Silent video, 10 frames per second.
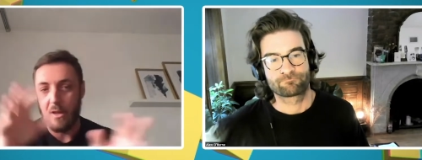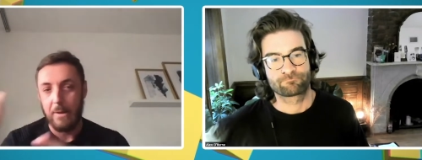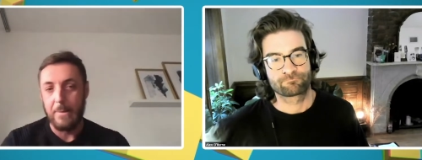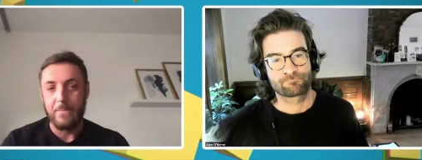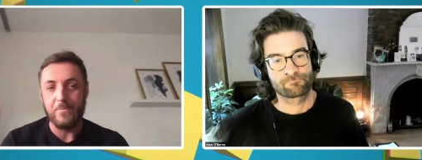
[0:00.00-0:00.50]

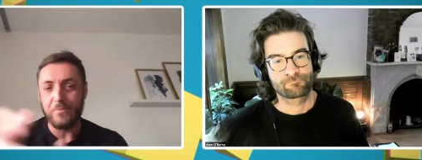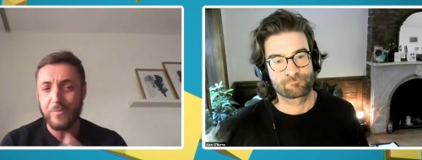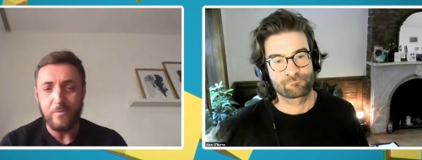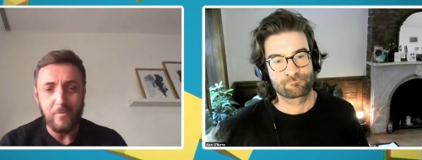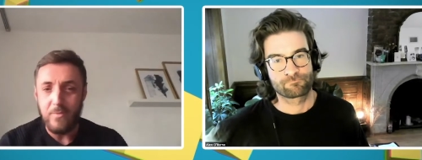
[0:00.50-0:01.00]
Speaker 1: um,
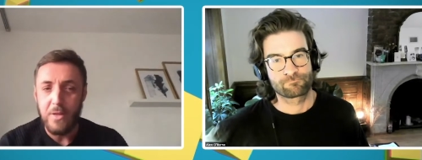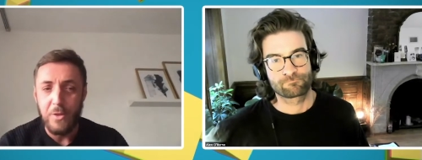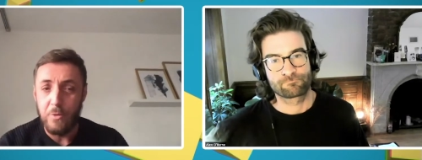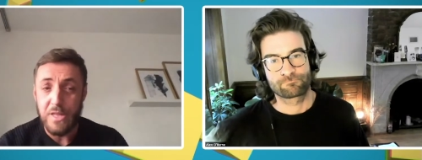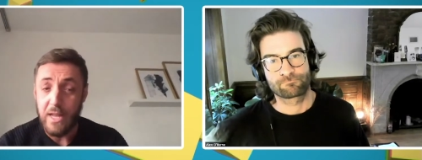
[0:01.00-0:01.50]
new
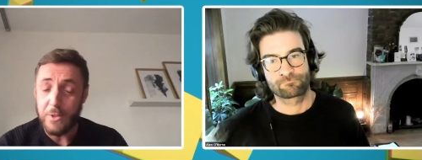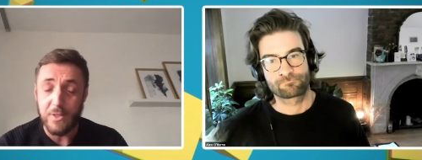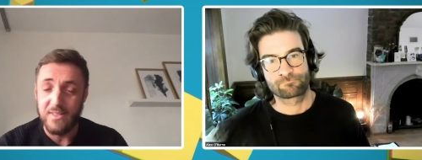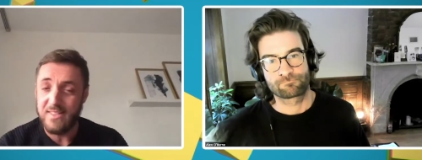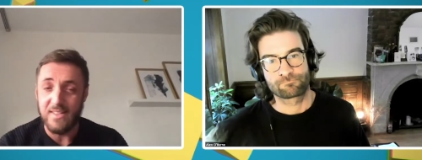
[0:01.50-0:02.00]

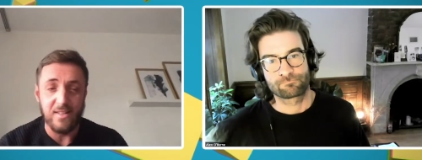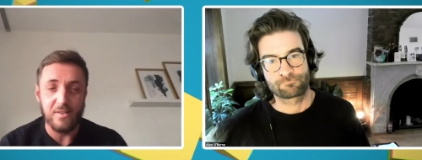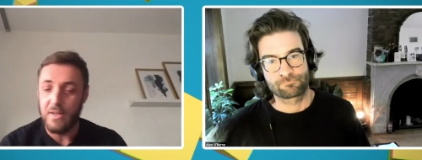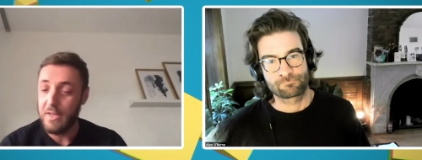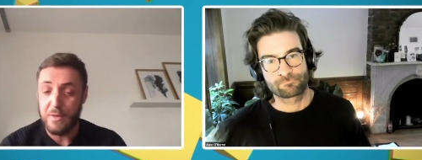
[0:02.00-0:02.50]
sections and
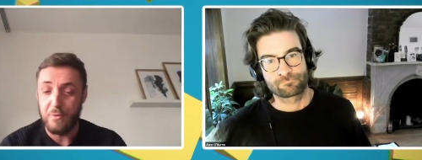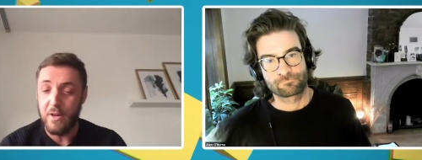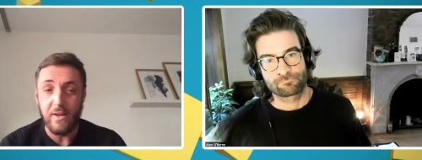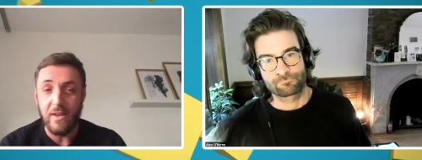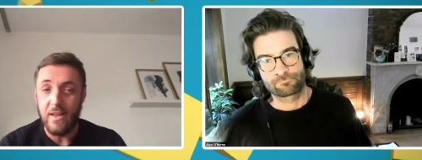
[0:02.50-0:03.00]
it's
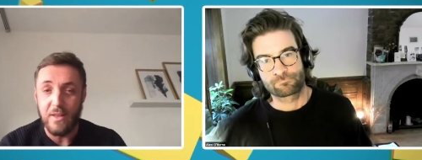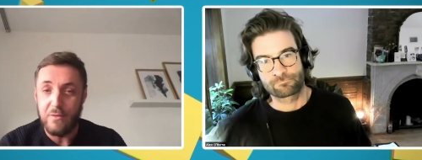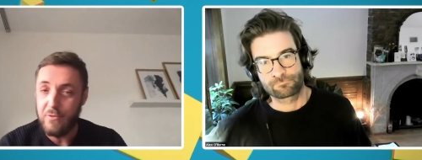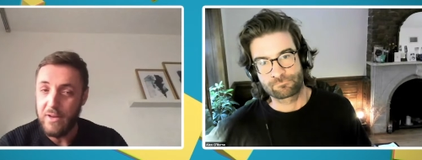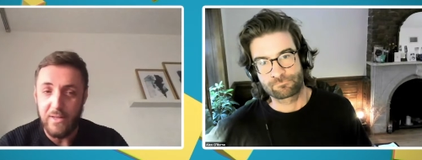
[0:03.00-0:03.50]
really it's
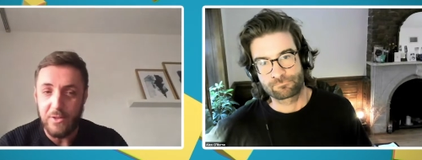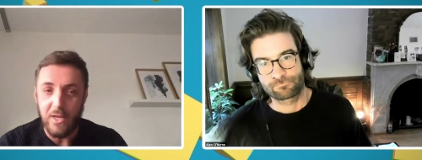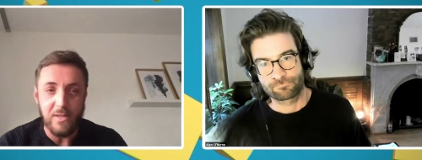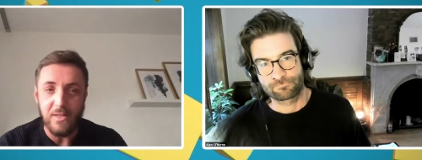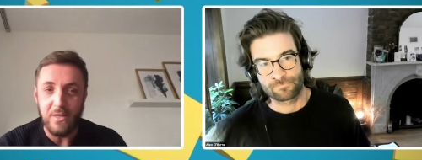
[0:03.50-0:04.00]
really
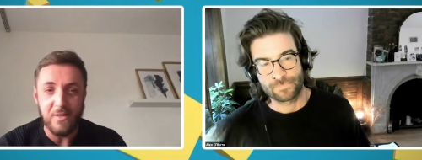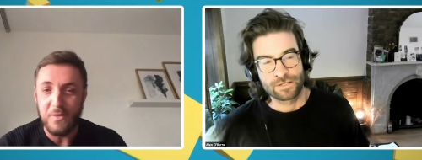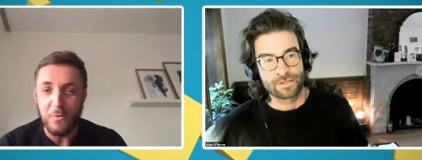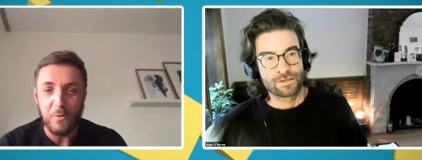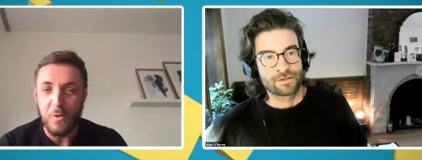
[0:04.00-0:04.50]
changing the
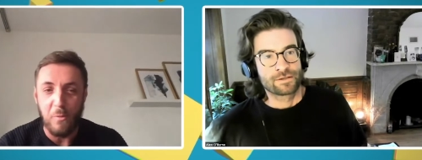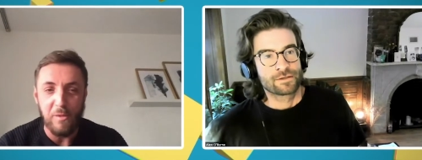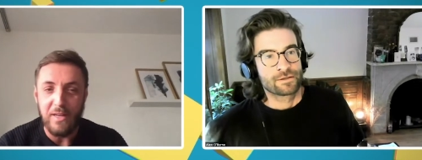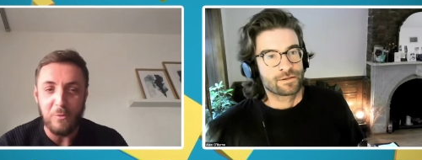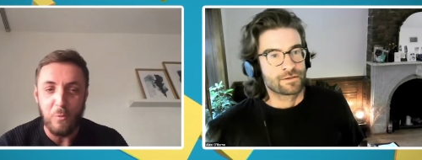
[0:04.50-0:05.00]

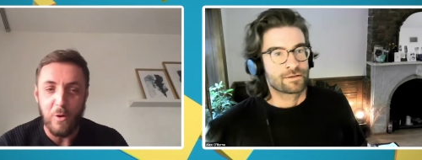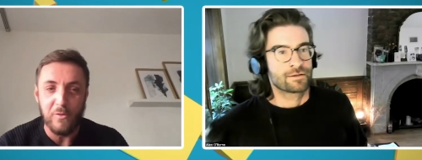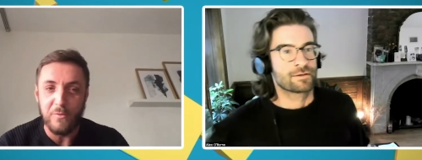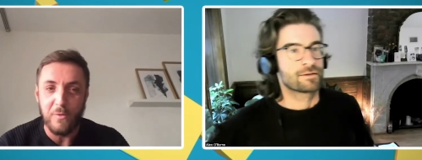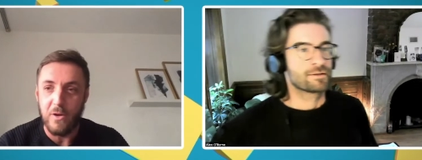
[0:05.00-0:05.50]
complete world
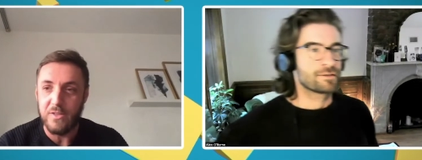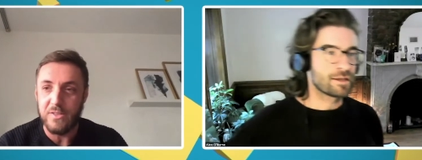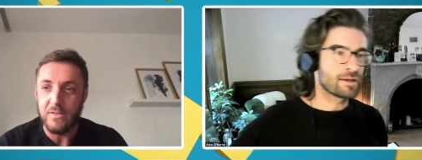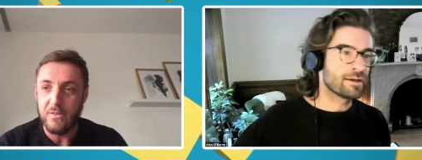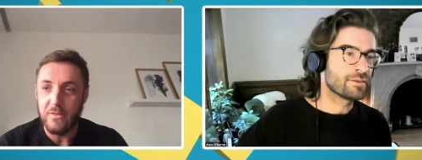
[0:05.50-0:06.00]
for us
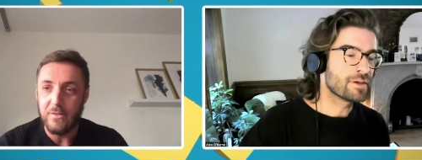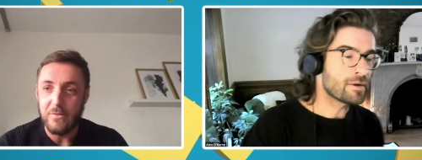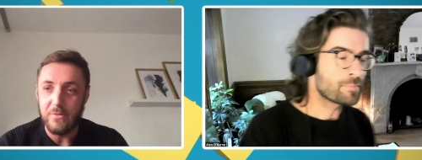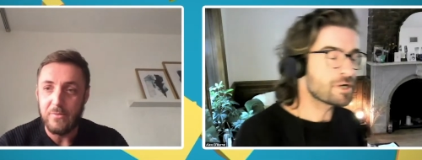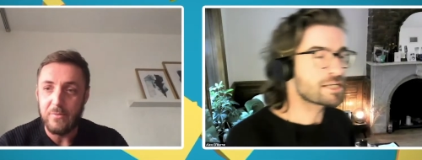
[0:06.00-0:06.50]
yeah
Speaker 2: that
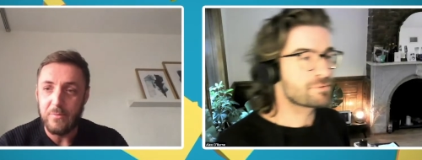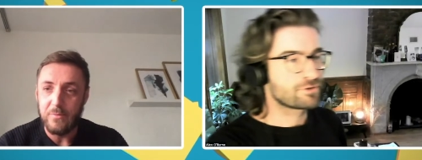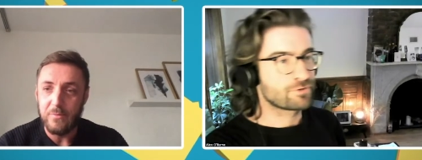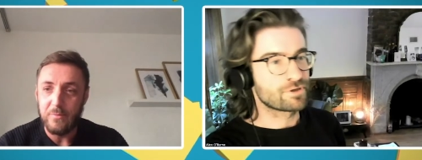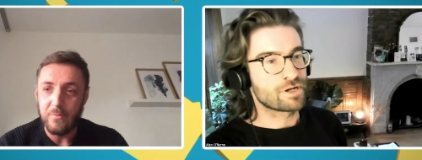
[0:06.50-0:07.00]
brings me
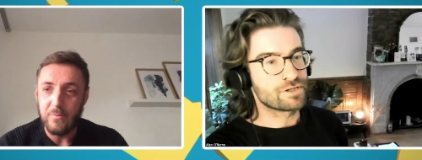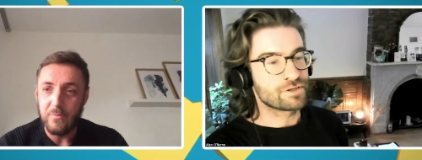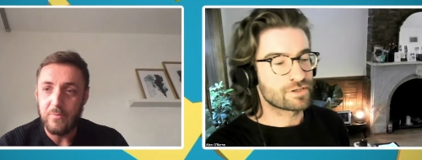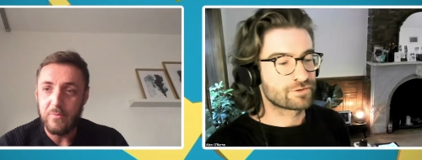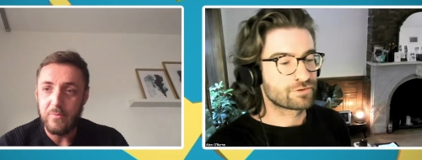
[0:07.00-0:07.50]
to another
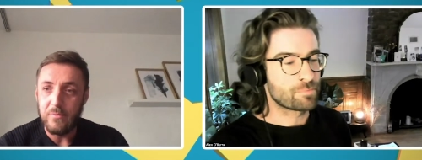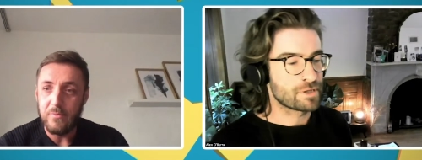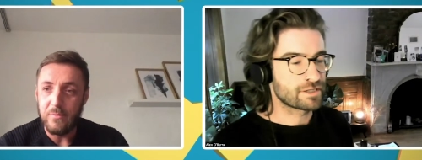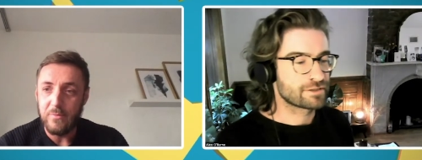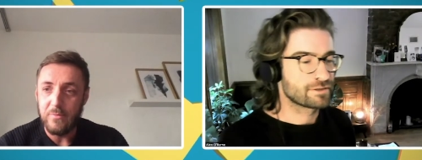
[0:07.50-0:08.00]

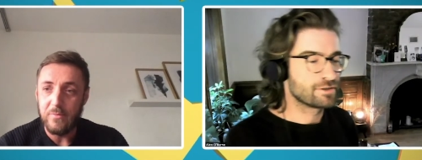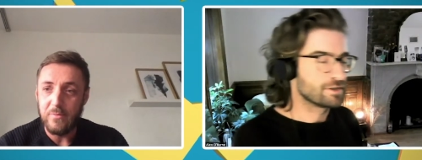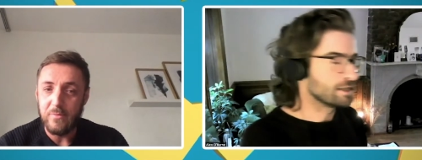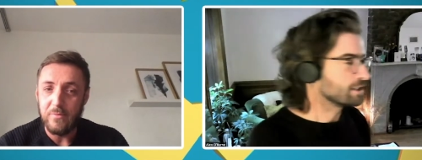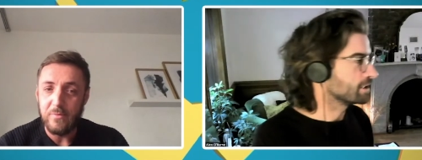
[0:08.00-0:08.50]
topic
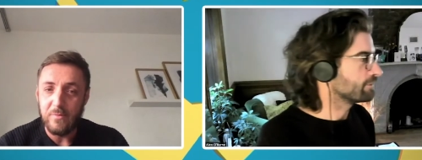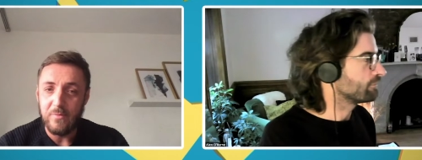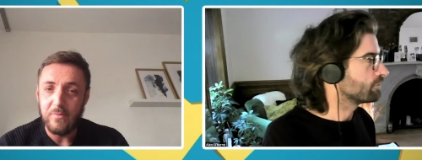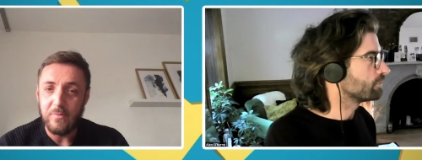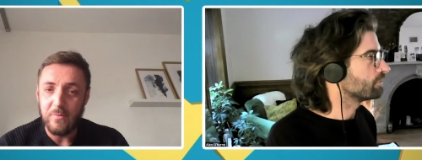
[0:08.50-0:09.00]
uh,
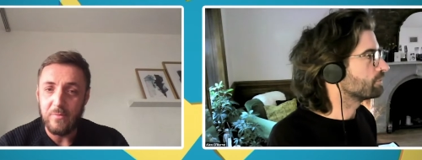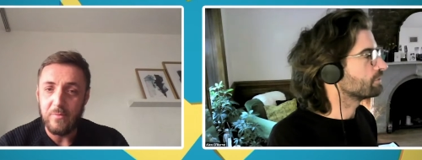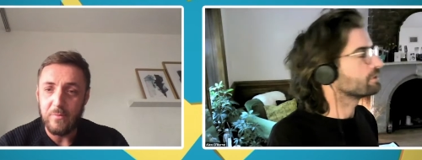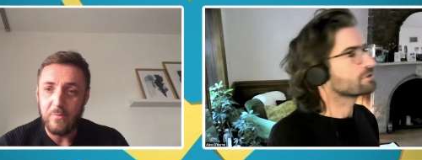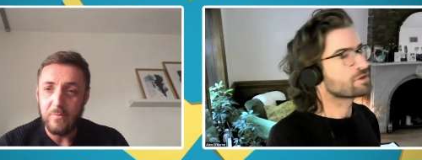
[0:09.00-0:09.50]
for
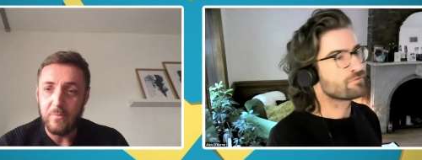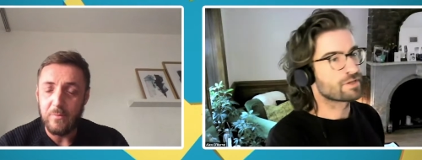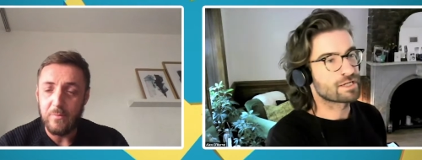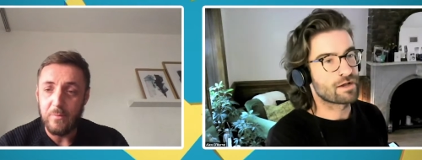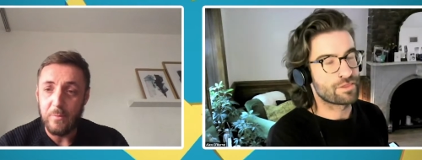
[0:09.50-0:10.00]
something that
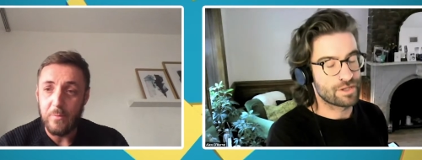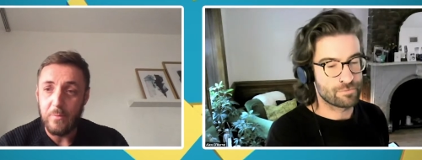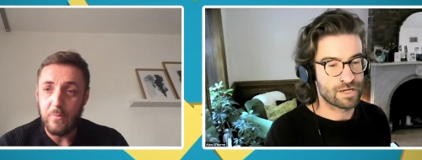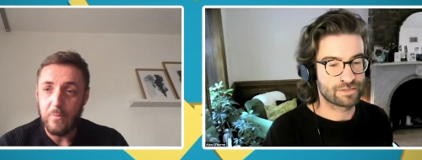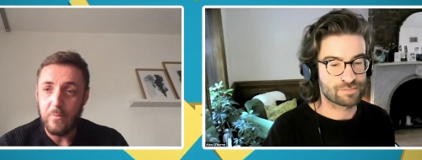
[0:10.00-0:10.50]
i think we
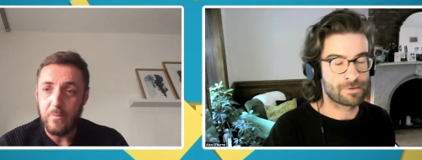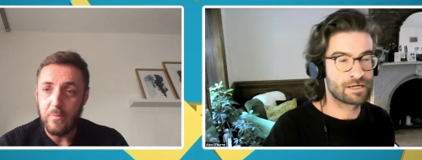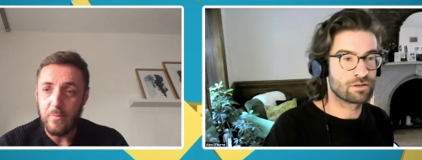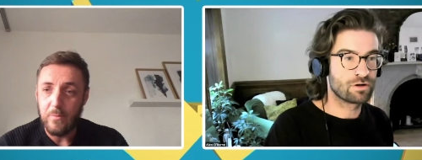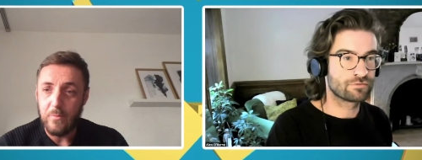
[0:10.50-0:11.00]
had to spend a
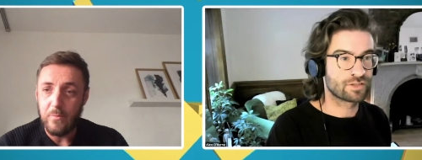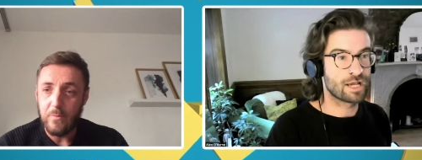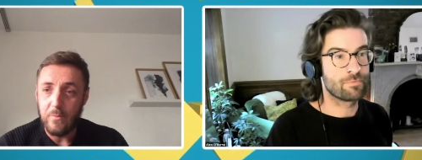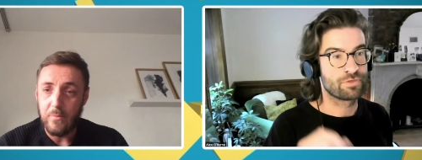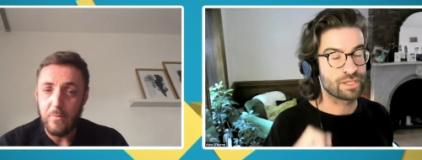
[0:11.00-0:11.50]
lot of time
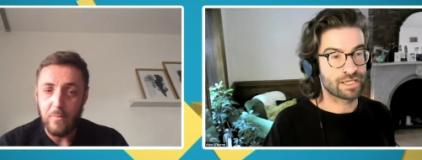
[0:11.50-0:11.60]
thinking